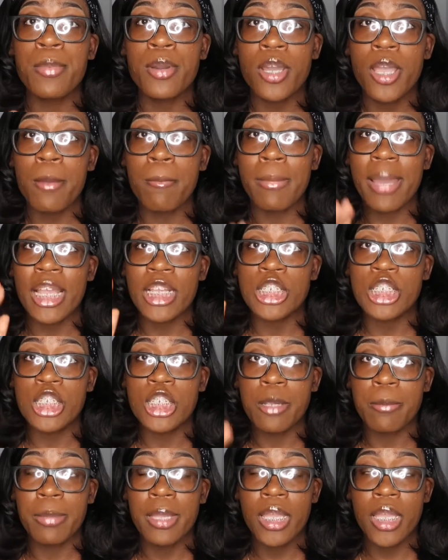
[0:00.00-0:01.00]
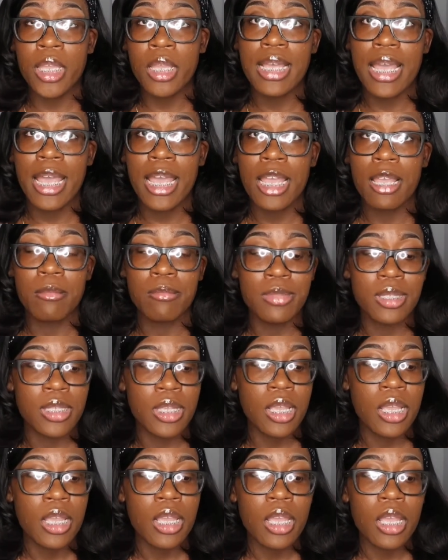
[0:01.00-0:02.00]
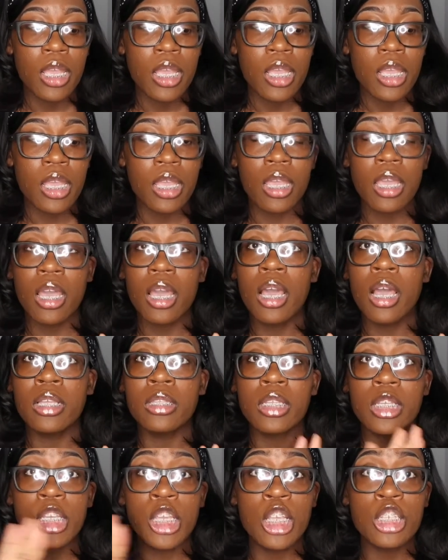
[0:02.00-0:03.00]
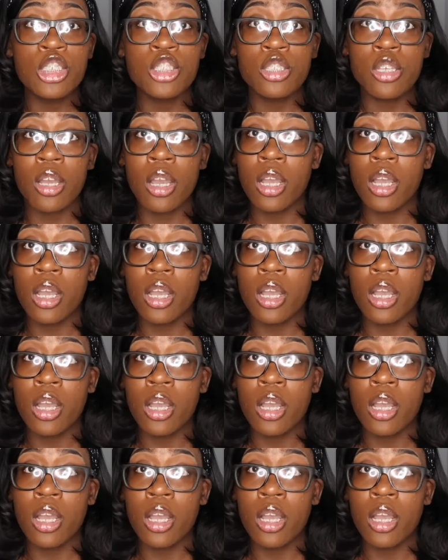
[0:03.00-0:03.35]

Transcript: put my shipping times under each